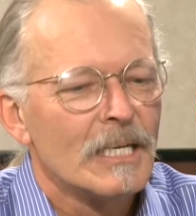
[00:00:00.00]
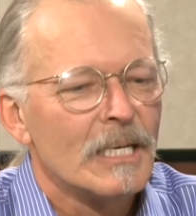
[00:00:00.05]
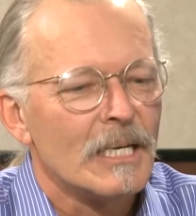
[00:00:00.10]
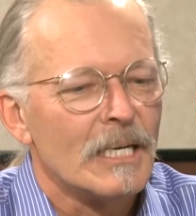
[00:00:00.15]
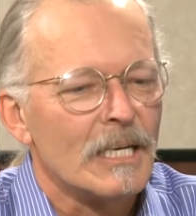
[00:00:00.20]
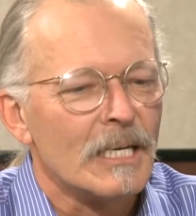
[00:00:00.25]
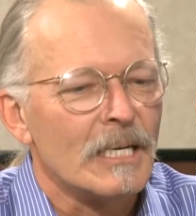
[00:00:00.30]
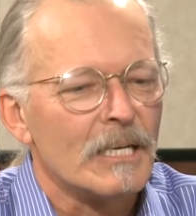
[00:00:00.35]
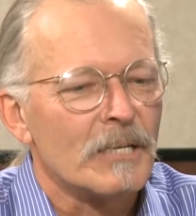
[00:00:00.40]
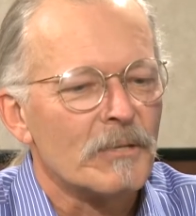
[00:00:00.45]

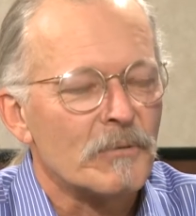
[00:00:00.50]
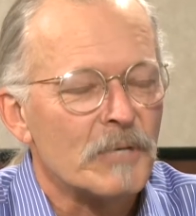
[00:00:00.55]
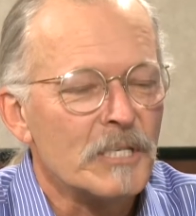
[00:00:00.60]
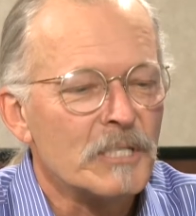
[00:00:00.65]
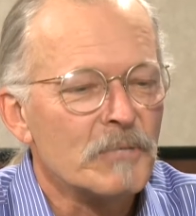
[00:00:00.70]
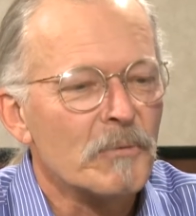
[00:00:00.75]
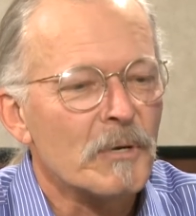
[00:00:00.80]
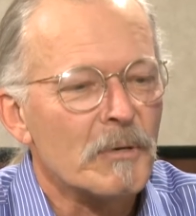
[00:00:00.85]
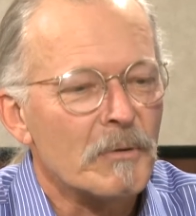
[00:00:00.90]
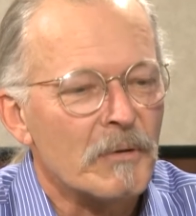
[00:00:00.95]
The
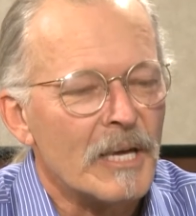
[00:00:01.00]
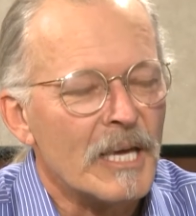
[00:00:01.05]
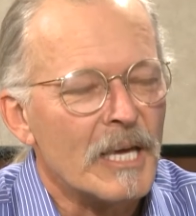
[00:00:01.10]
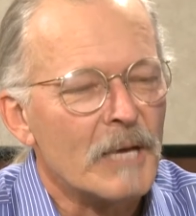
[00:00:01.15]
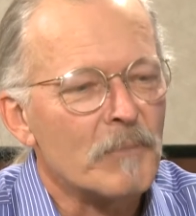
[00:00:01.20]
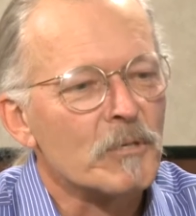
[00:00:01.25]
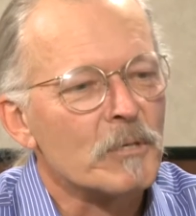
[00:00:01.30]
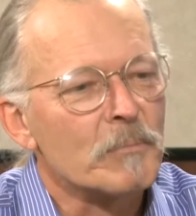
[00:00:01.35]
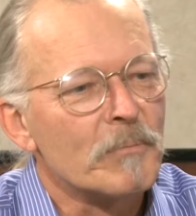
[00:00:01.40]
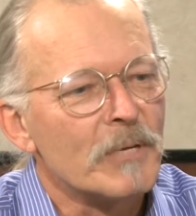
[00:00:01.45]
reason we were in
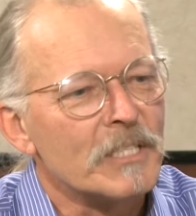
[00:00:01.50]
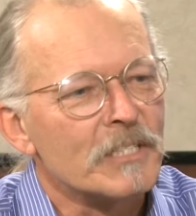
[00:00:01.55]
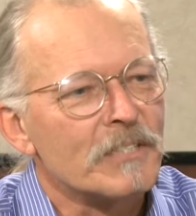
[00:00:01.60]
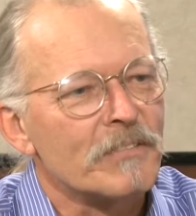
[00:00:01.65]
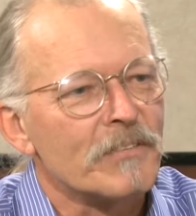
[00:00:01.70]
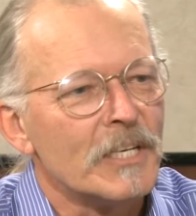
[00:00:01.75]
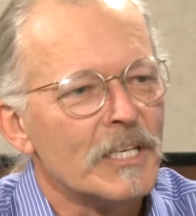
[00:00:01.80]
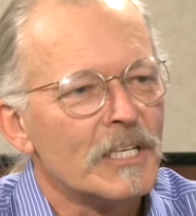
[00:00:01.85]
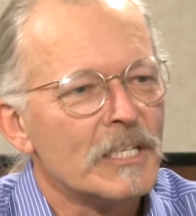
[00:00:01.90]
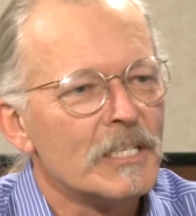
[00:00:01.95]
Hamburg,
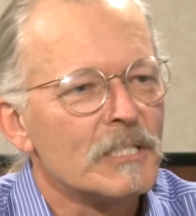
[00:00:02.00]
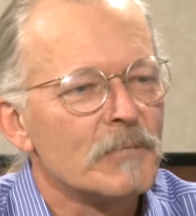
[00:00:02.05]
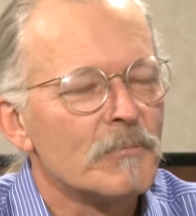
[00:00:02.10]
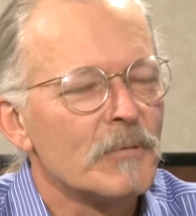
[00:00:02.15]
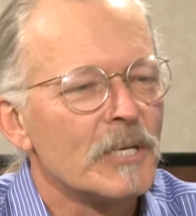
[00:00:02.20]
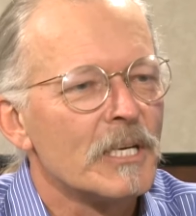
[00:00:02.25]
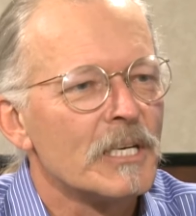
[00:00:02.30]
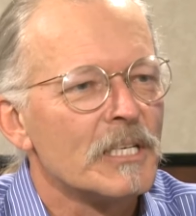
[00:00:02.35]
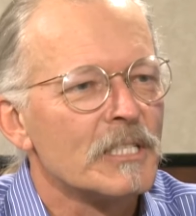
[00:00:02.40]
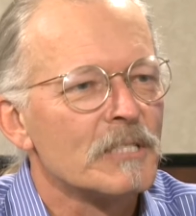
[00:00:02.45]
Pennsylvania is
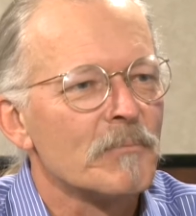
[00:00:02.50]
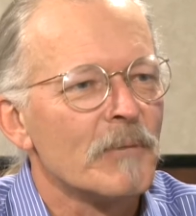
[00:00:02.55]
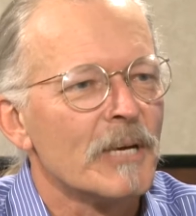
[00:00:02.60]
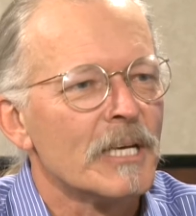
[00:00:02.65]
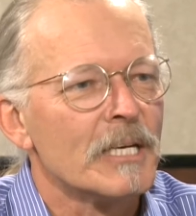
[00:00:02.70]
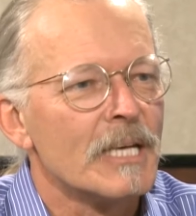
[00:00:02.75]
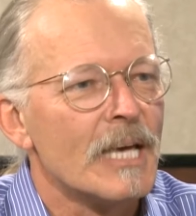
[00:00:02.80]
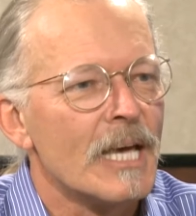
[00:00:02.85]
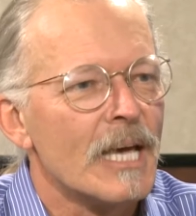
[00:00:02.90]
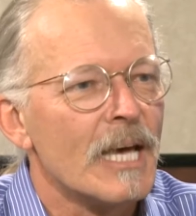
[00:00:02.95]
because
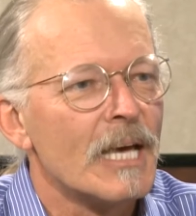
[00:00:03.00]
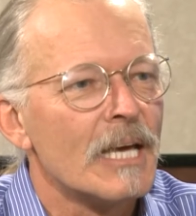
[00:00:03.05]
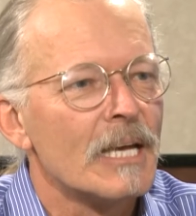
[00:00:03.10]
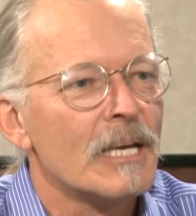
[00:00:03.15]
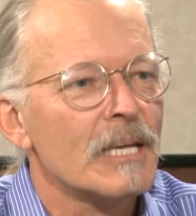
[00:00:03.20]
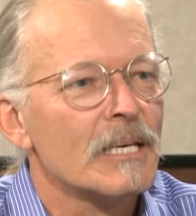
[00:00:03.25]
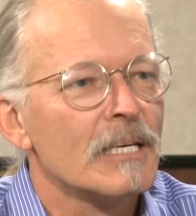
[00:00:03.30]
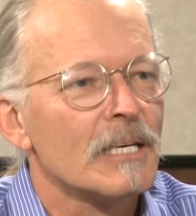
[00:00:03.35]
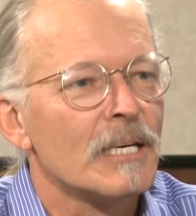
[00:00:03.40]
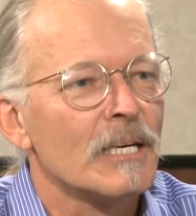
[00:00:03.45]
my
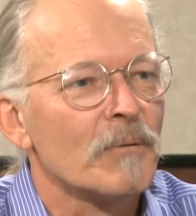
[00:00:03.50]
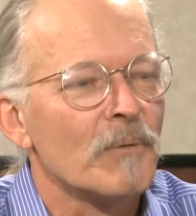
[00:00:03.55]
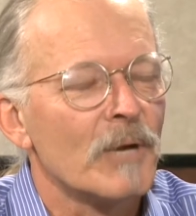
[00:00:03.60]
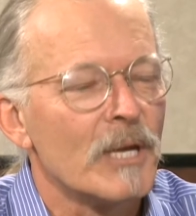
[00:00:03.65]
dad,